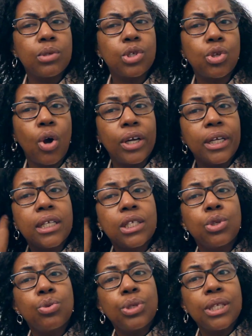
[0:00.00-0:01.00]
starting
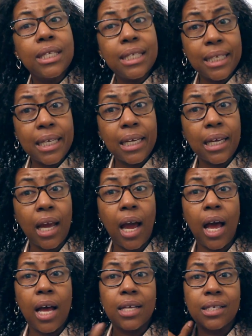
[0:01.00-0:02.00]
to see
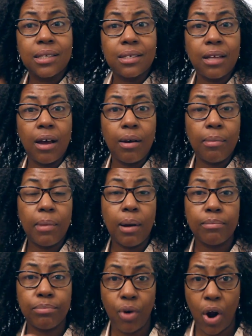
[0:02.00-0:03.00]
some
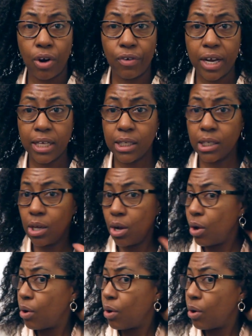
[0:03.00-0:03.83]
progress